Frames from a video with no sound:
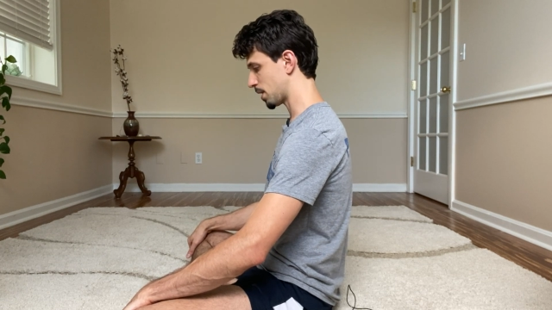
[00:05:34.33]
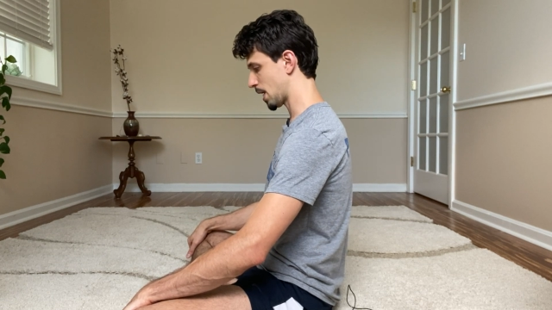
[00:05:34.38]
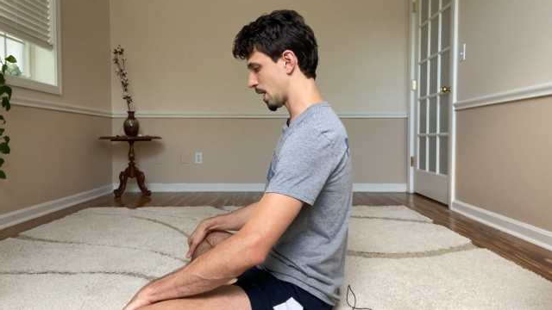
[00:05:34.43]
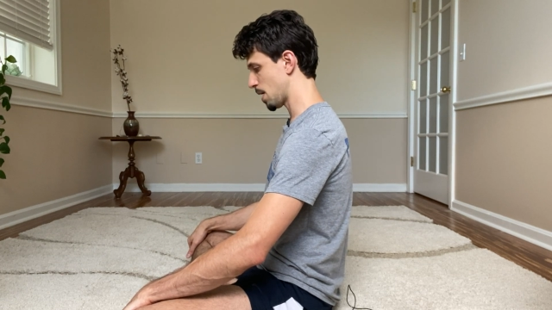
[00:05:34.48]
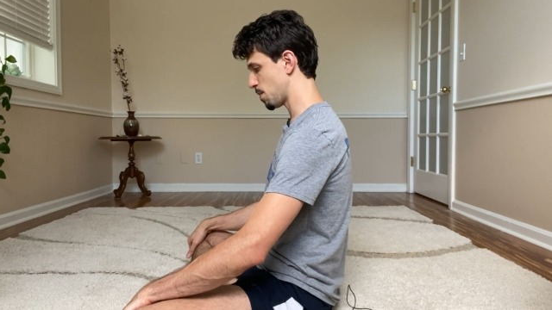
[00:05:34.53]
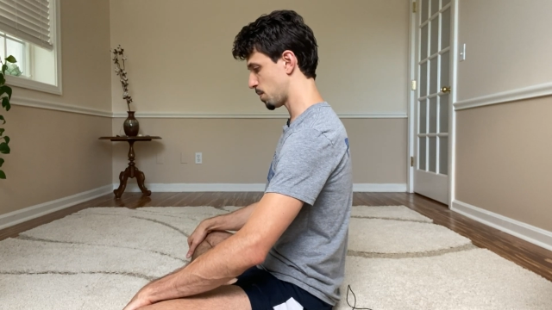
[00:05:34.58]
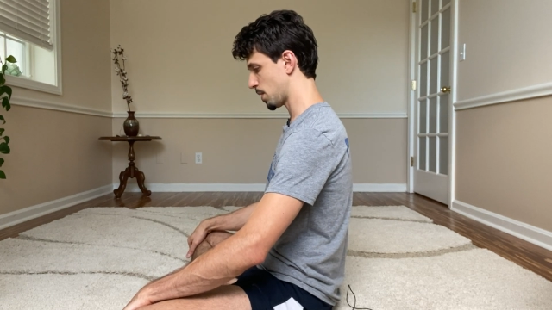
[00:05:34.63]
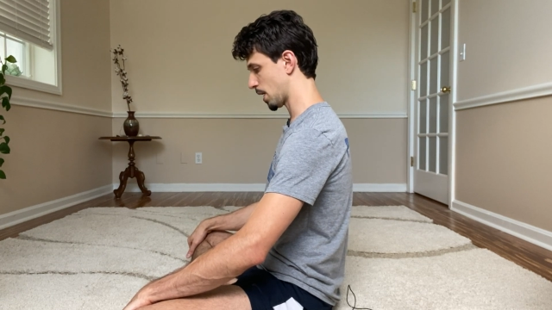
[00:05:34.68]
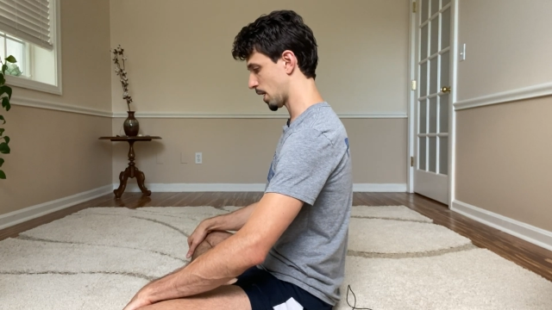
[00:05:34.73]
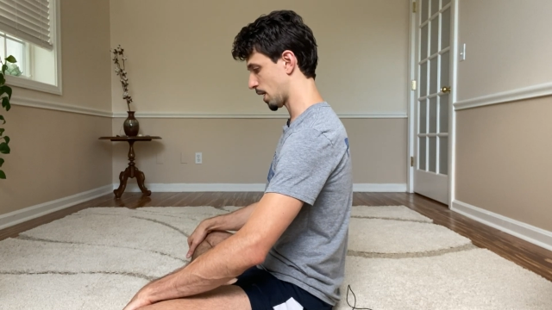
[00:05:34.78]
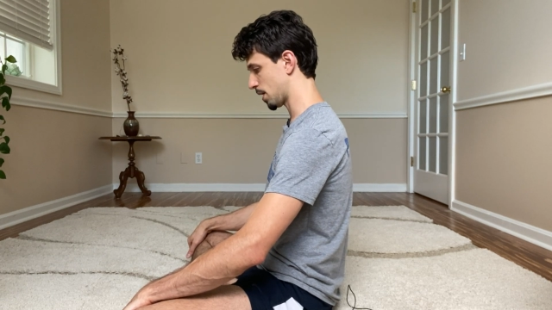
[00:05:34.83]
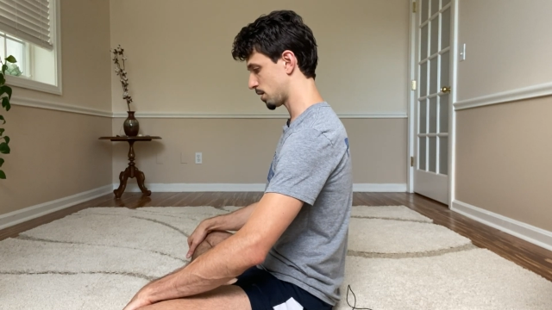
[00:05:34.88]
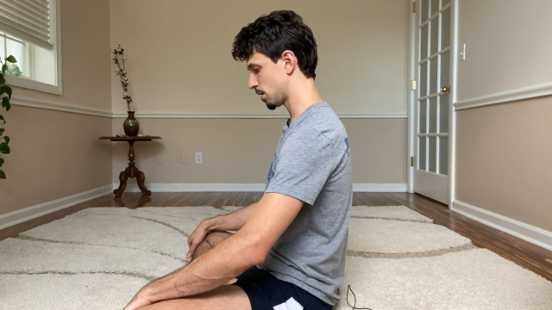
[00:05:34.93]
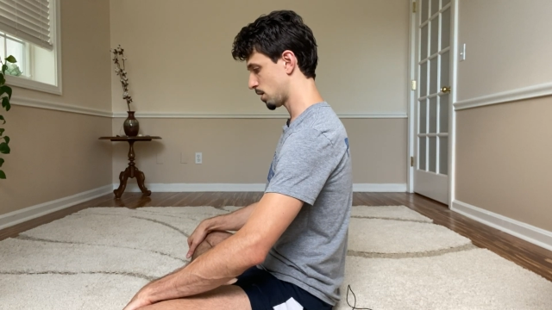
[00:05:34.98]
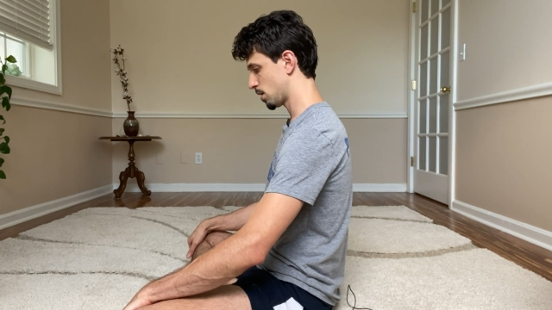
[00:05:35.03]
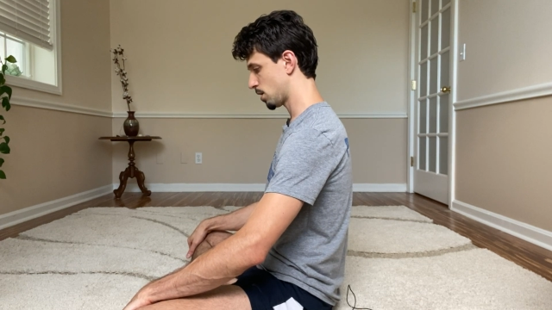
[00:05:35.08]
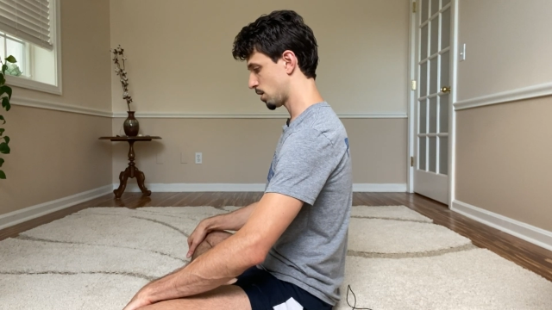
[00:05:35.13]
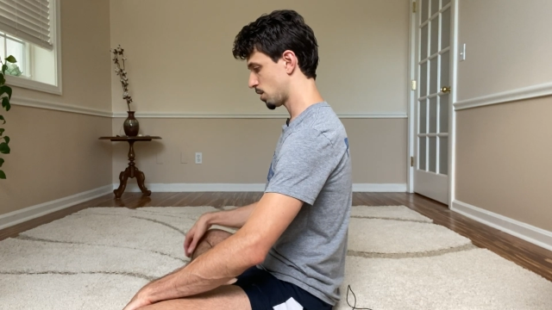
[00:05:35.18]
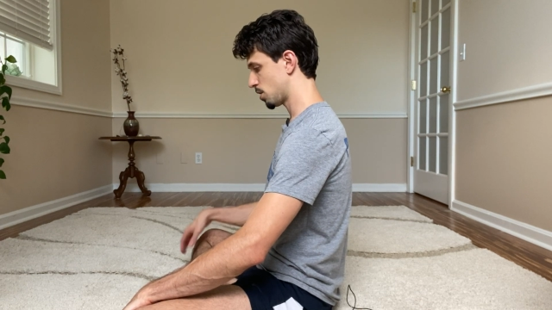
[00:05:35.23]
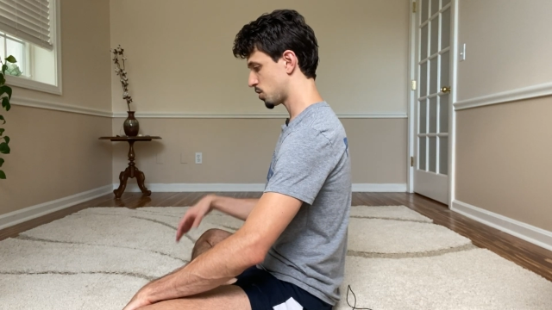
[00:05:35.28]
keeping it
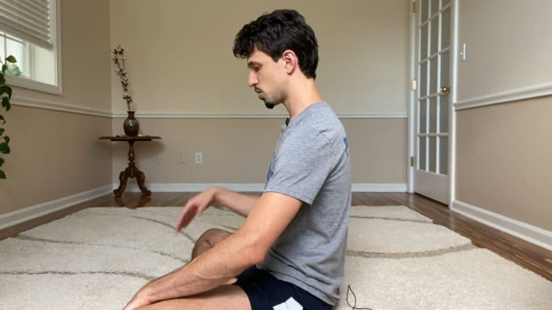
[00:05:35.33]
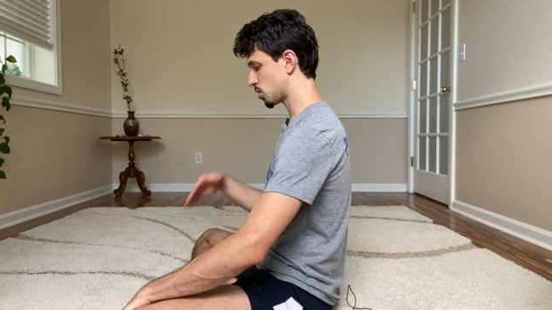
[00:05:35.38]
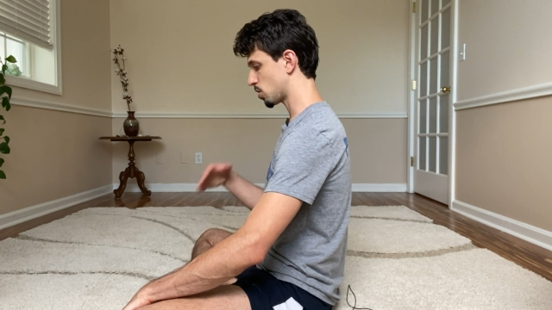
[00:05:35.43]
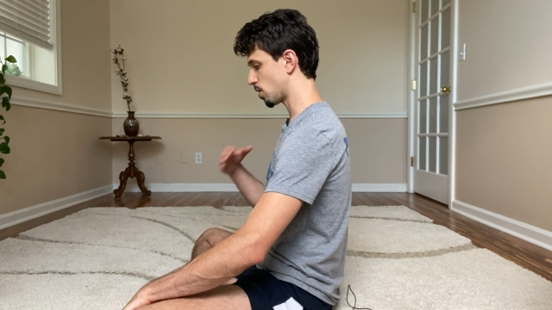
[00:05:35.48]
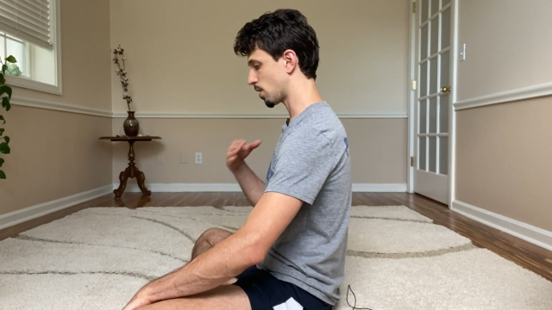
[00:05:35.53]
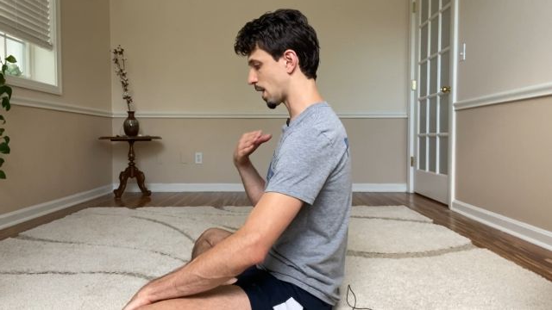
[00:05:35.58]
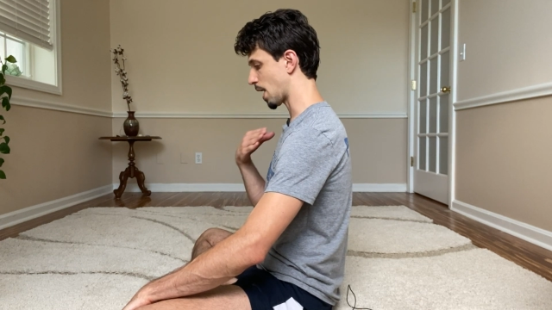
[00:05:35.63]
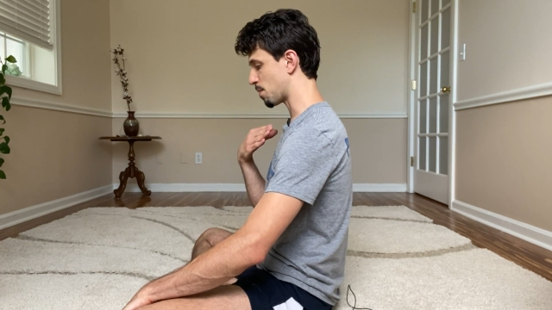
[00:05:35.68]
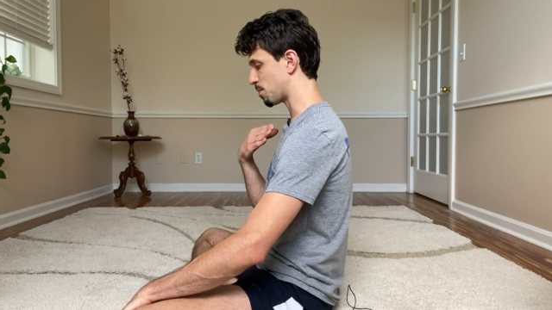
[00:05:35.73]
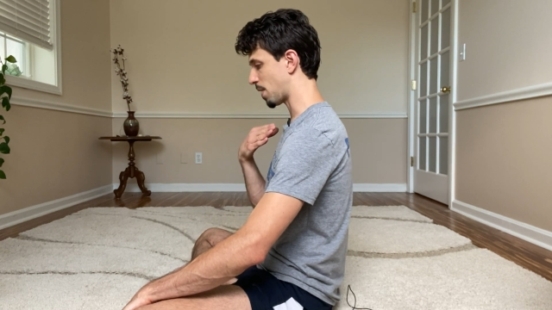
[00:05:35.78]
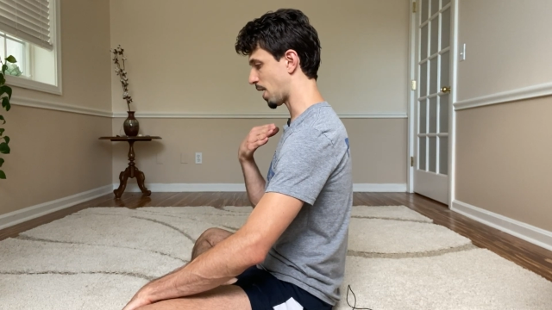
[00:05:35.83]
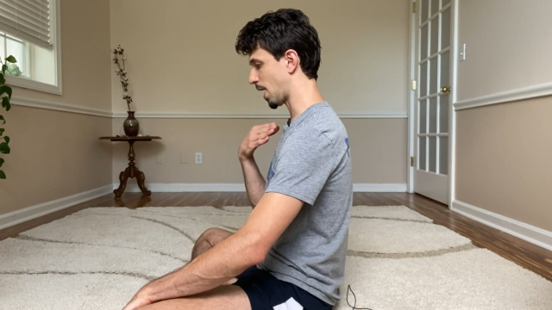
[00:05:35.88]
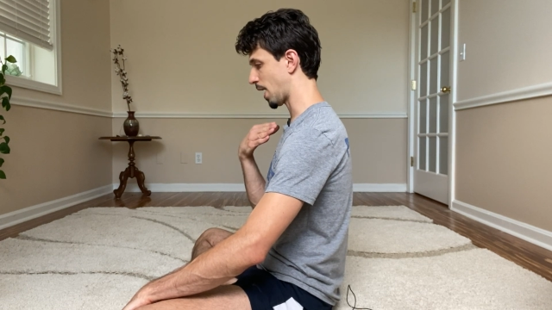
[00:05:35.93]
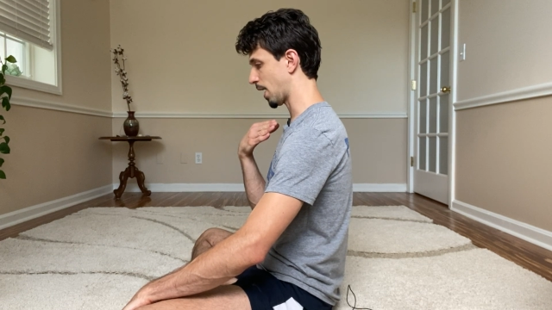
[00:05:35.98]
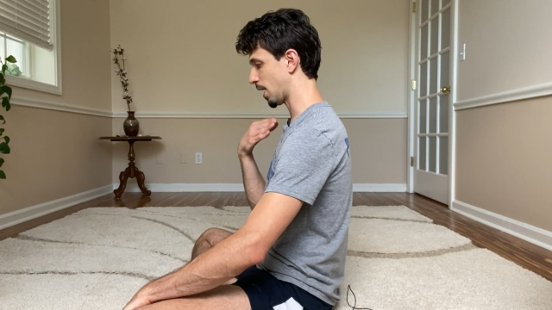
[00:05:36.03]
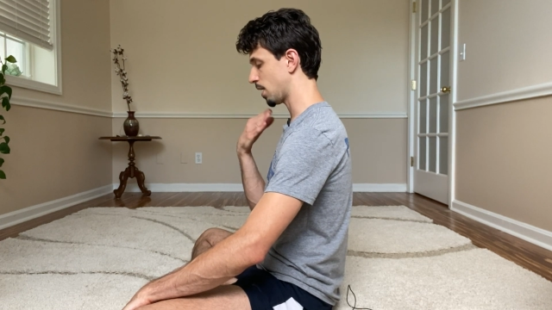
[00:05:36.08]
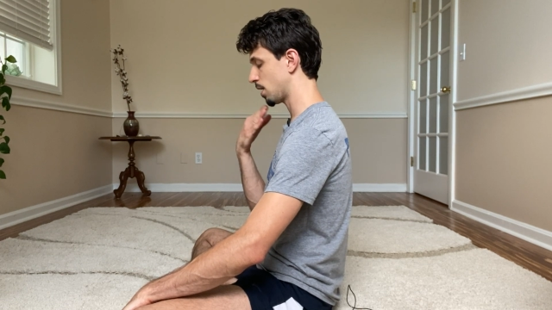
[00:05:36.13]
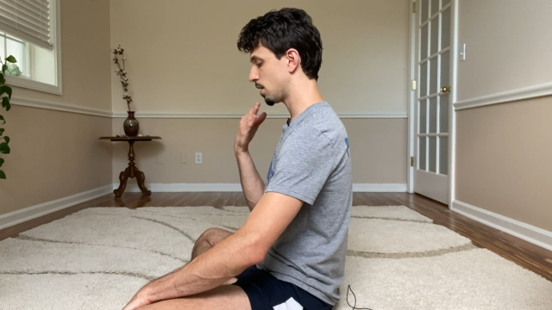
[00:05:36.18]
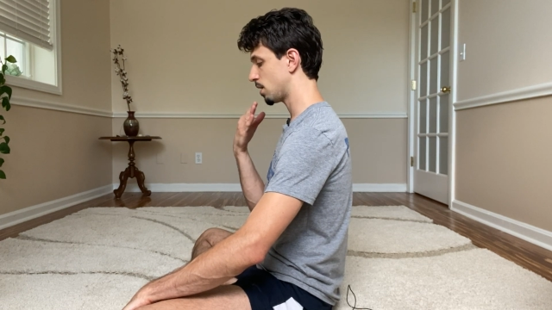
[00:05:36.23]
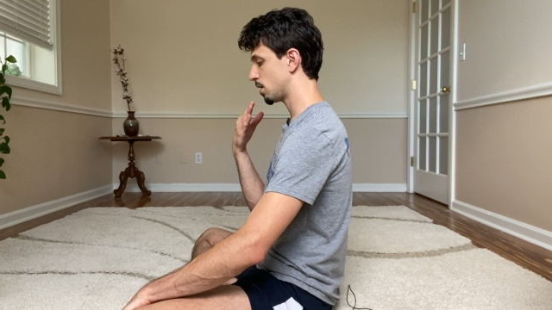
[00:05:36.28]
so that
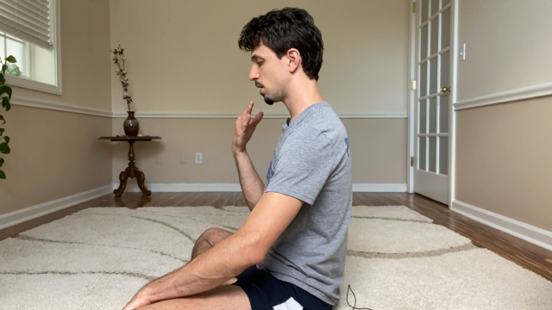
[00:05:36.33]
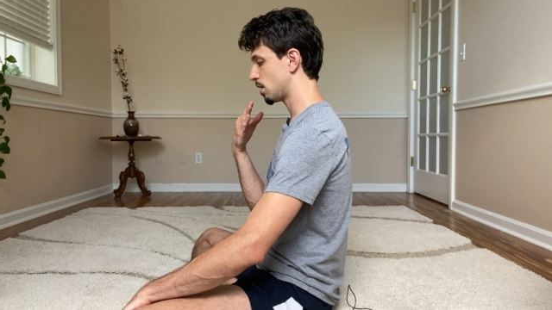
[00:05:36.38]
my